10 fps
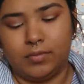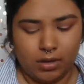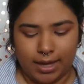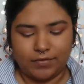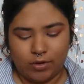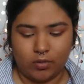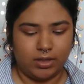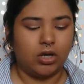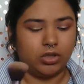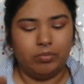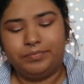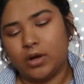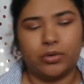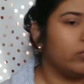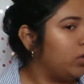Using a Morphe
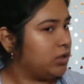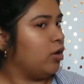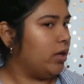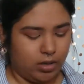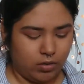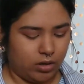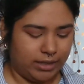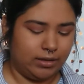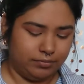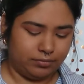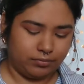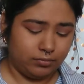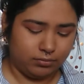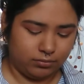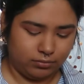contour brush and the Fit Me
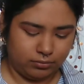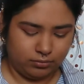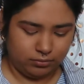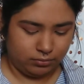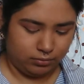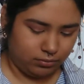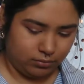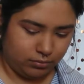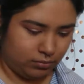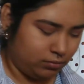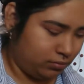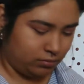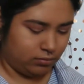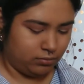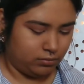powder foundation in the shade
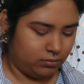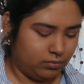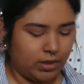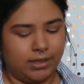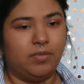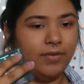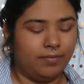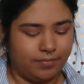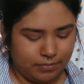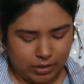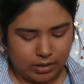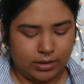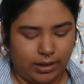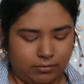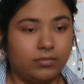360 Mocha,
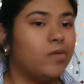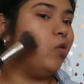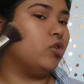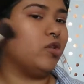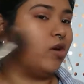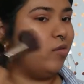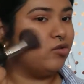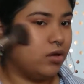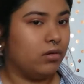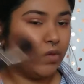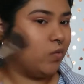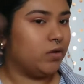we're going to contour our face.